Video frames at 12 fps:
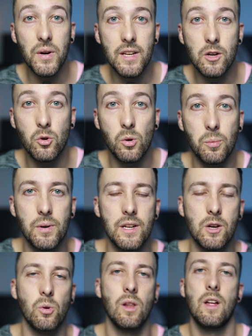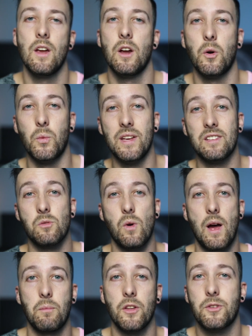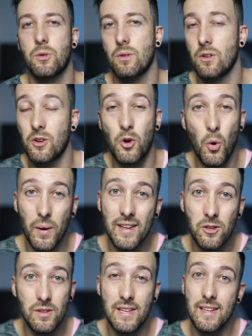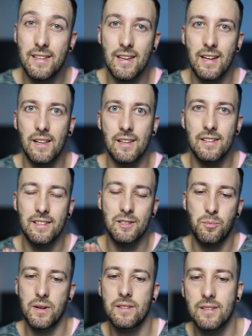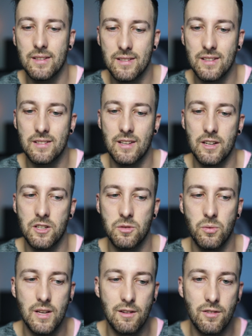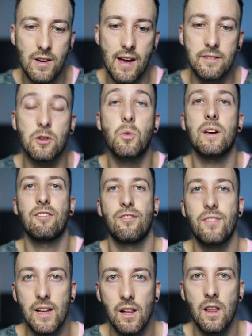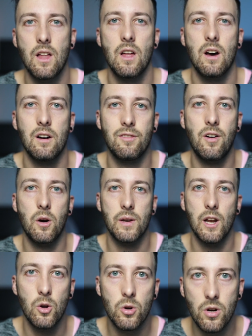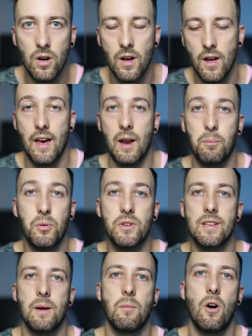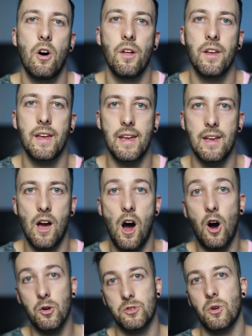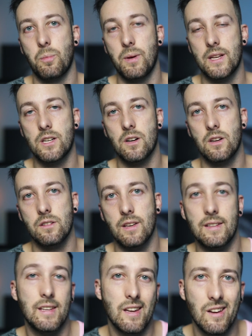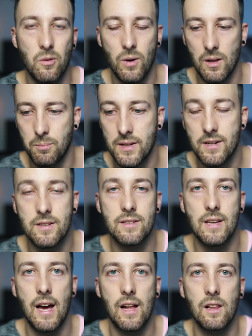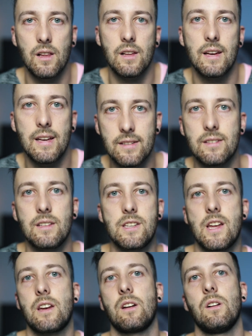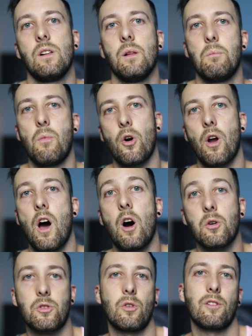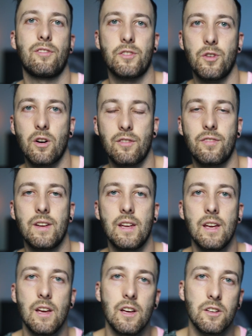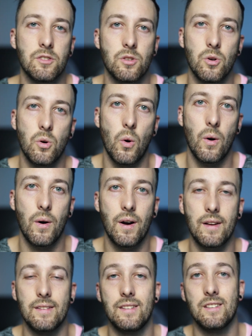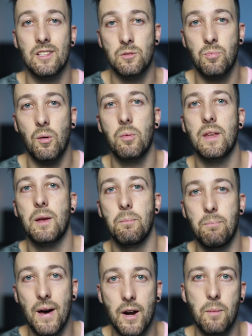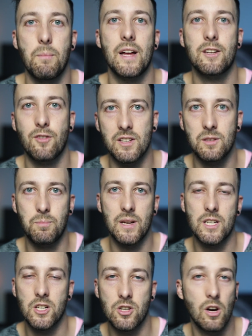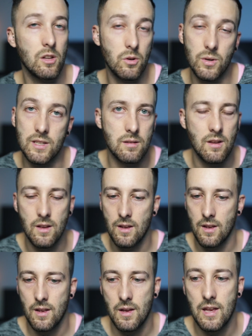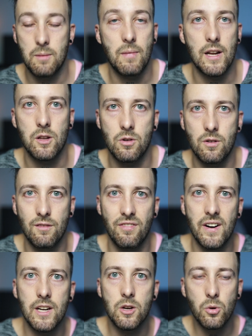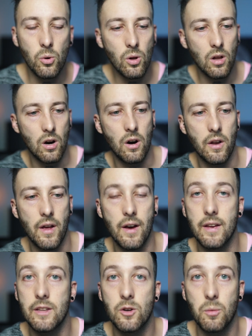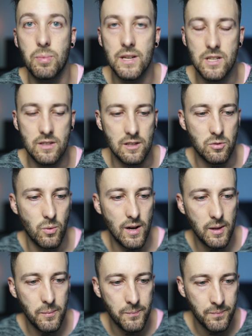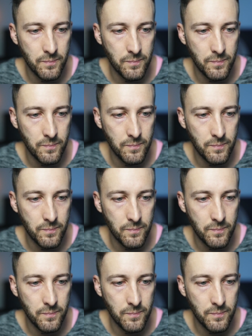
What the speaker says: Pretty cool. Reason why I'm not going to detail in these presets is I just want to give you guys a quick feel of how they look, and I put them on a outdoor picture because I think, well, Peter's style is in general more outdoor photography, so this is probably a better match for his pictures, although it might look very cool on indoor pictures as well.